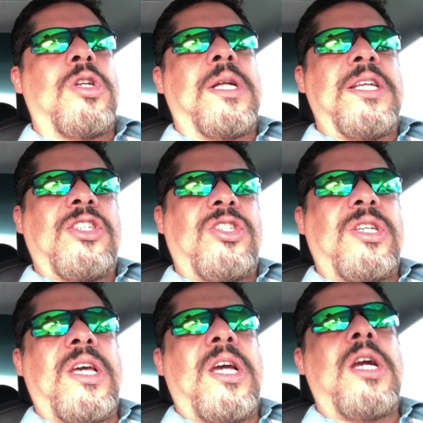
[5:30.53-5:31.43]
click
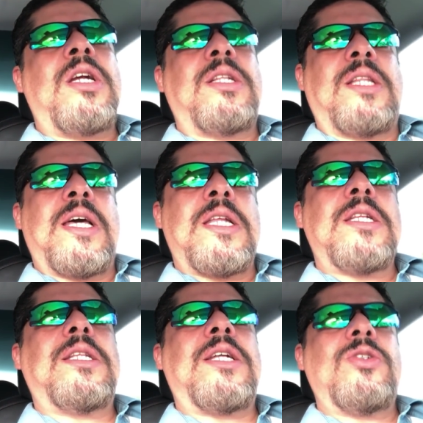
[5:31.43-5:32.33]
share, then
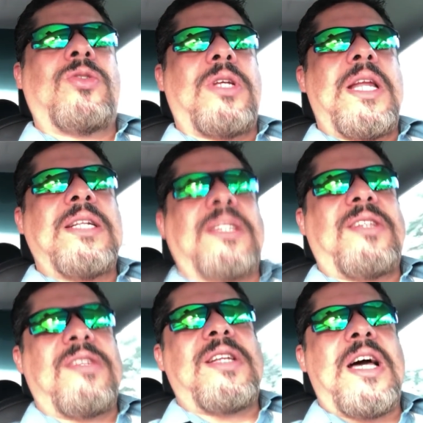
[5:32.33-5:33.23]
you select the
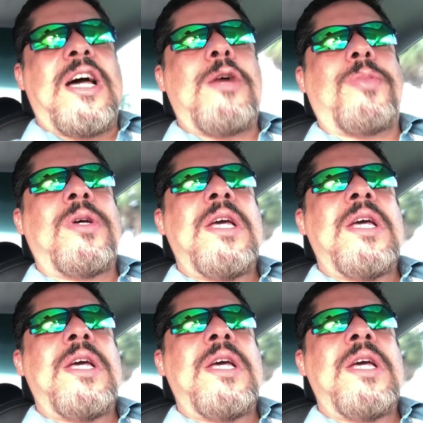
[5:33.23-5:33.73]
Tesla app,